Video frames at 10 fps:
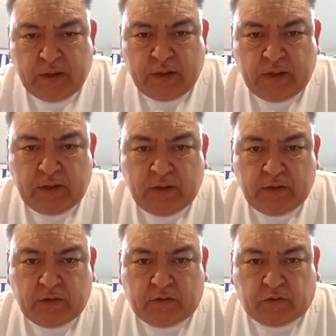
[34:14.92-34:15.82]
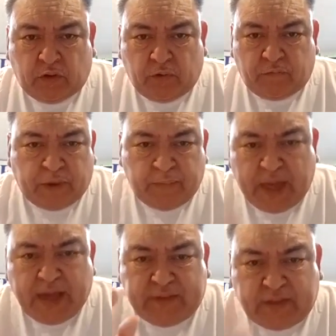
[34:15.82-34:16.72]
Man, man so from
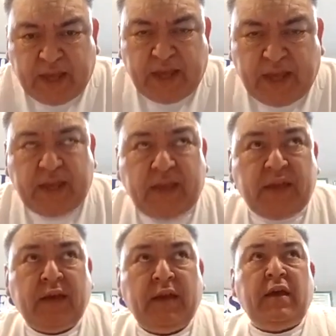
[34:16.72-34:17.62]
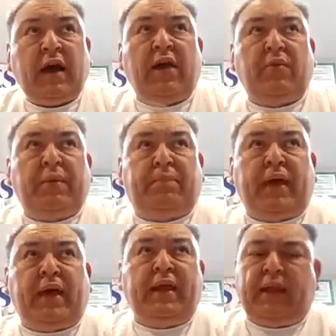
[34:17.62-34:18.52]
that day, I
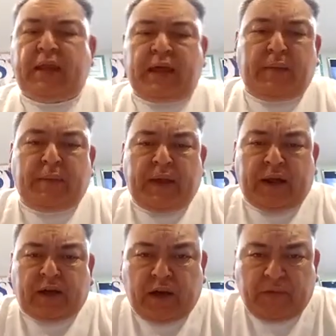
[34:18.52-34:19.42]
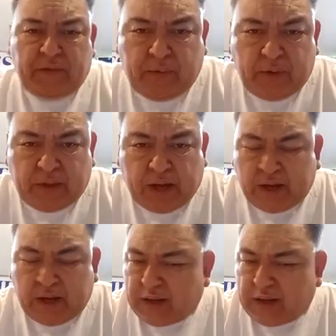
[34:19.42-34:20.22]
repented and I made a covenant with God.